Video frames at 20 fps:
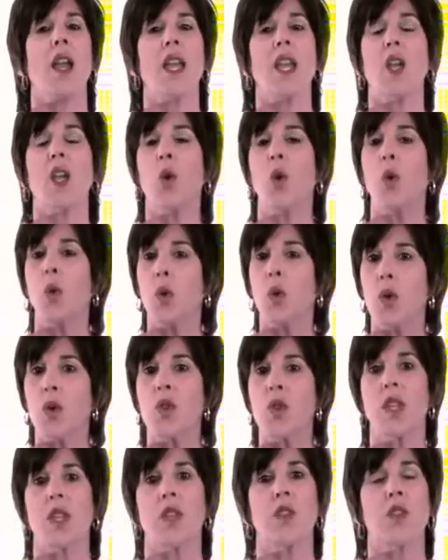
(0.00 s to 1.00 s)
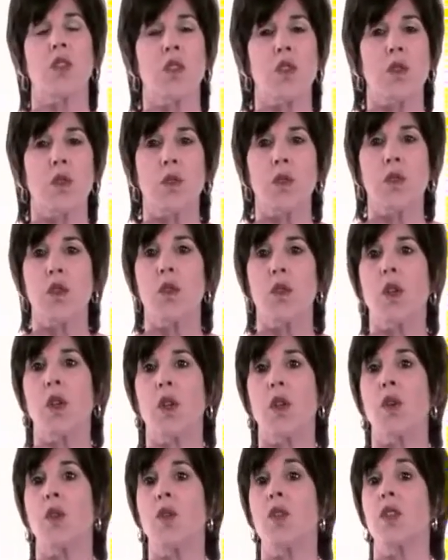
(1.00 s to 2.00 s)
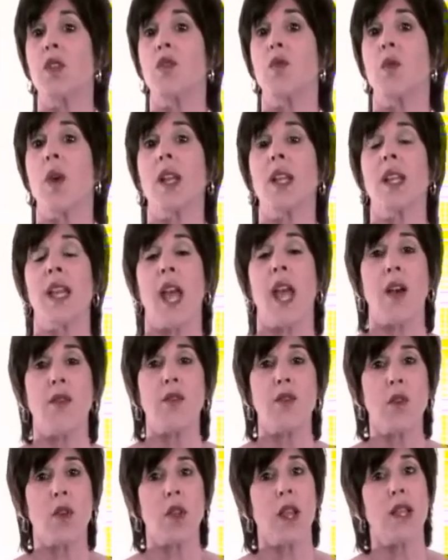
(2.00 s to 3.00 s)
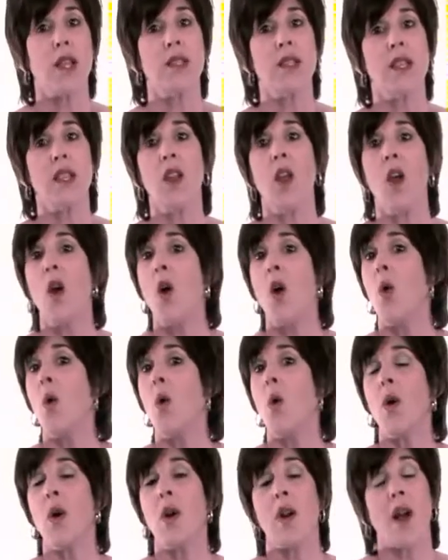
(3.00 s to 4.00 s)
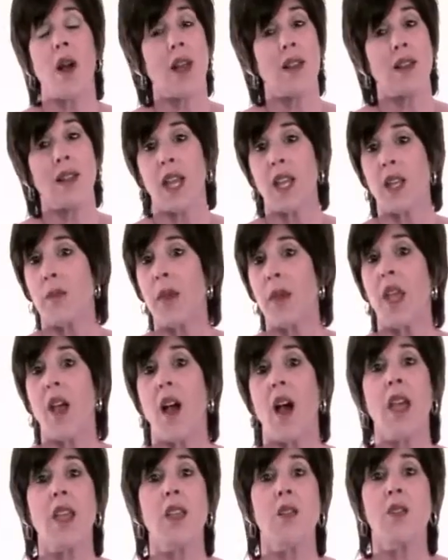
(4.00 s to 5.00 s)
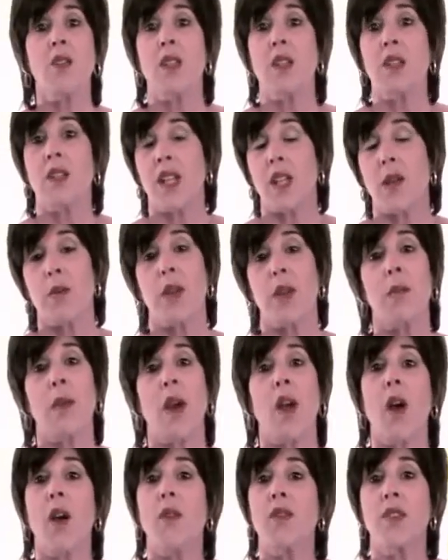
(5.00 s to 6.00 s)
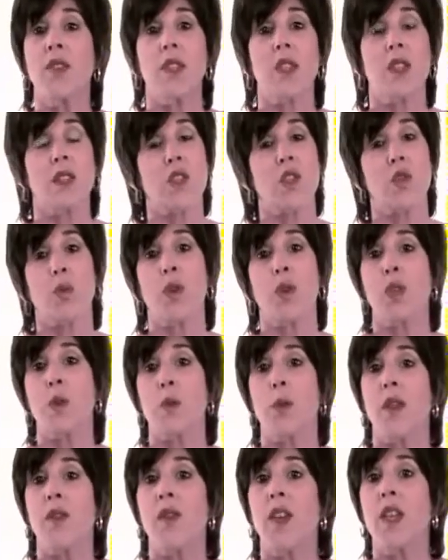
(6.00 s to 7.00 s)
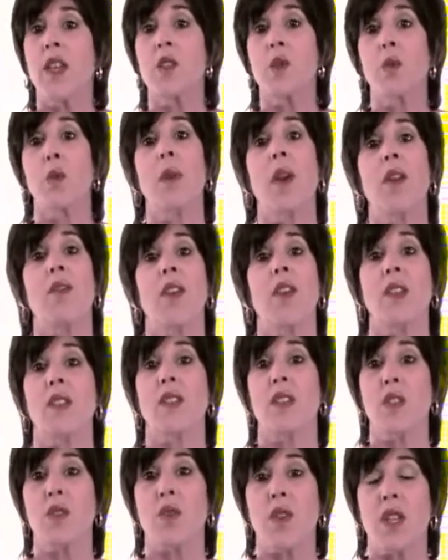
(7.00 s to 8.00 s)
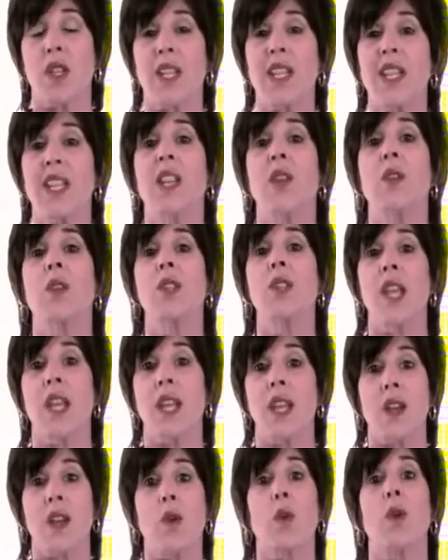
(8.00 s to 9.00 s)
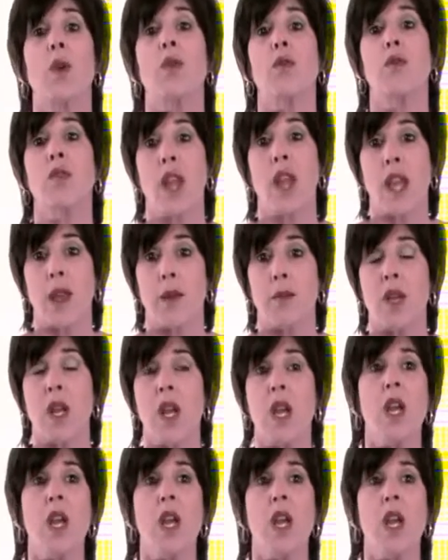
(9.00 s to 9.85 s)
It cools and soothes. You can use it directly after cleansing. Or, like me, I use it, keep it in my office, and spritz my face when my face is feeling irritated or inflamed.